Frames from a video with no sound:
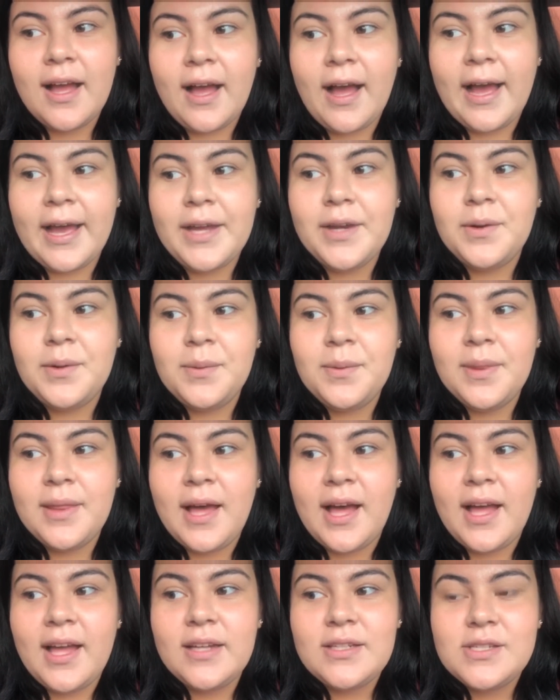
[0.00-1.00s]
I know
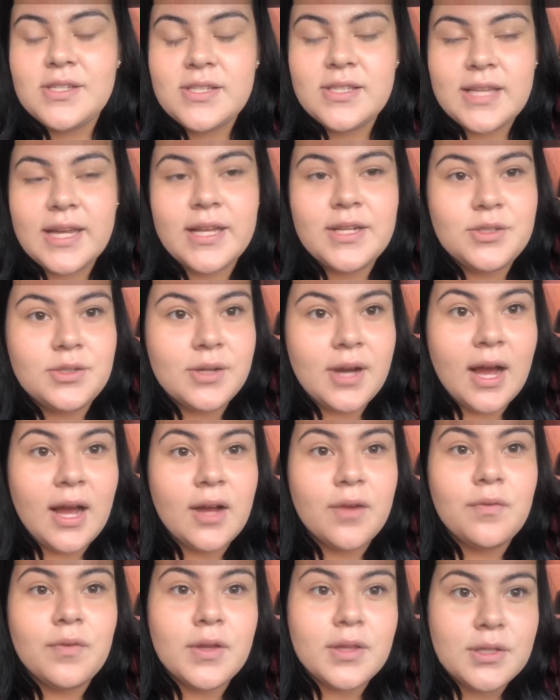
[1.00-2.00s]
that to stay in
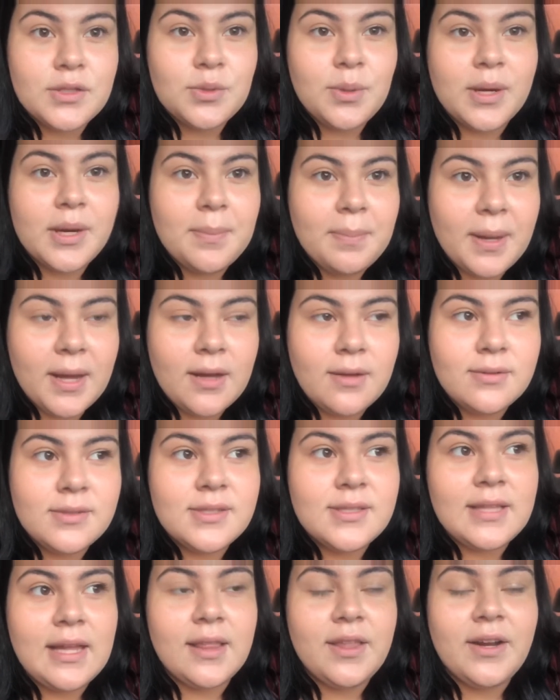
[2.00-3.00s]
track for the 20
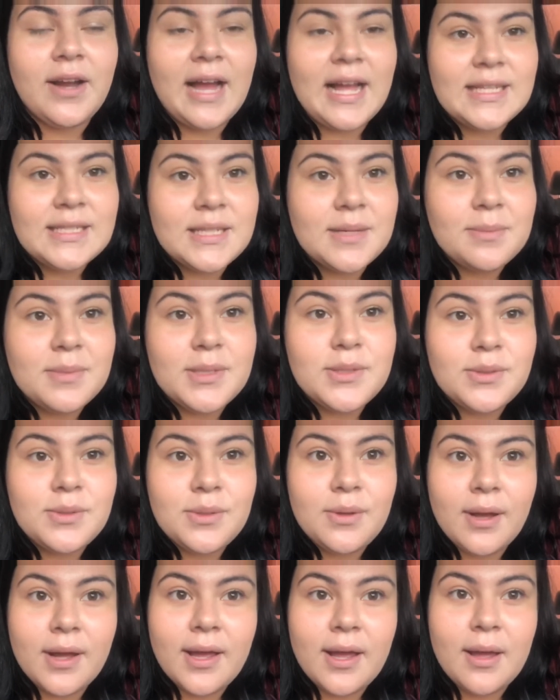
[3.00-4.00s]
pounds that they're asking me to
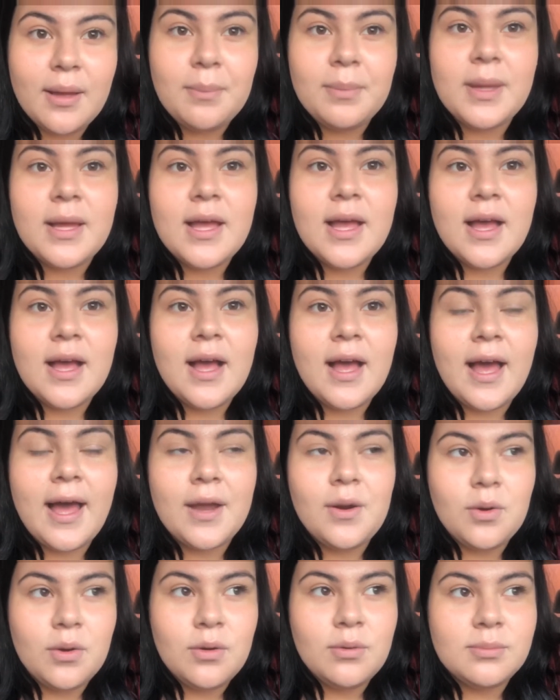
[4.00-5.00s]
do at camp,
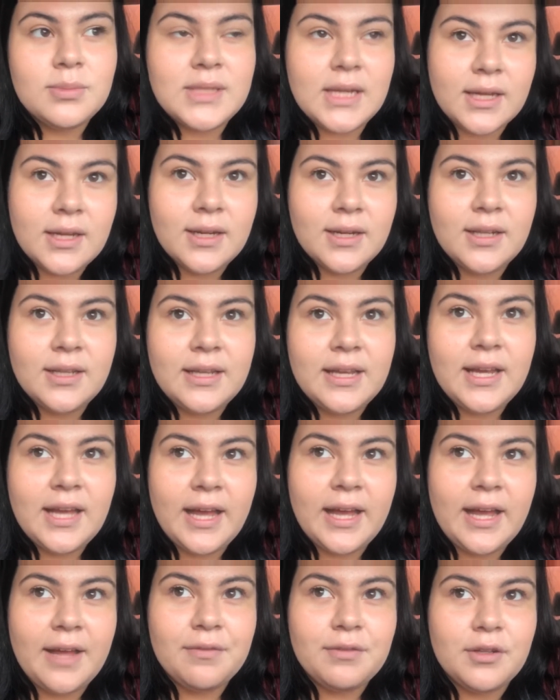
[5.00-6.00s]
at home, technically,
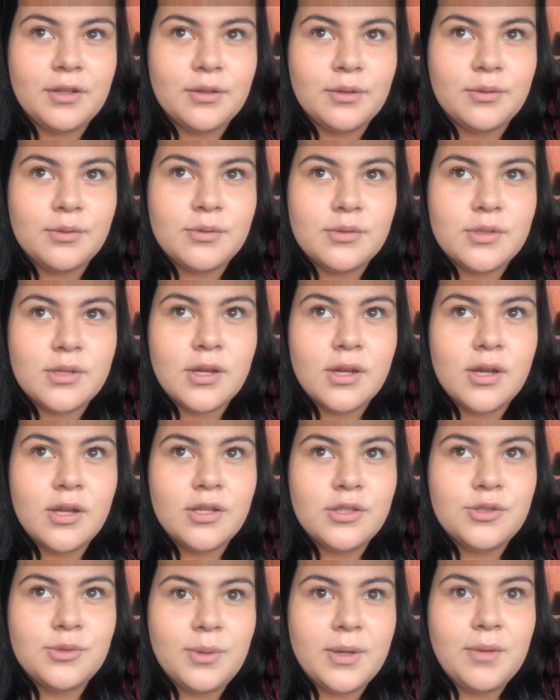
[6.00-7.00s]
I have to lose
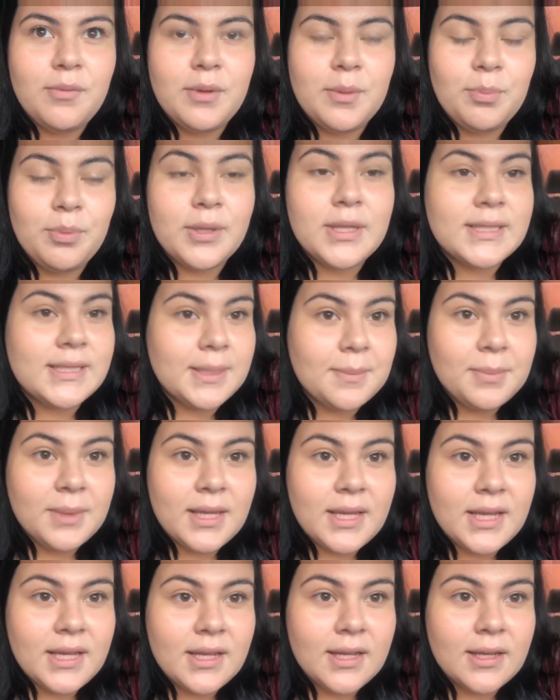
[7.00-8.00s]
21 point
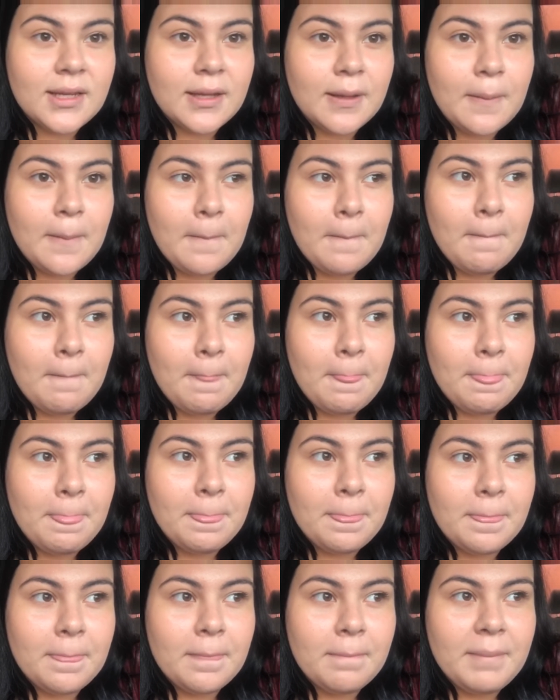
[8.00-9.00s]
something
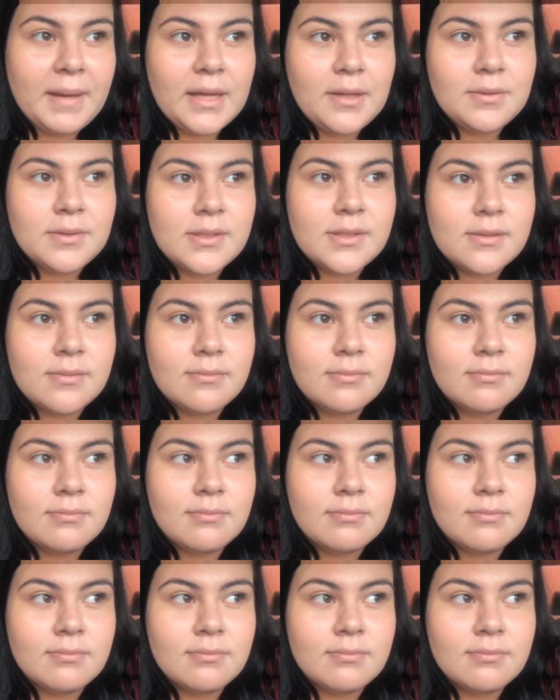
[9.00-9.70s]
pounds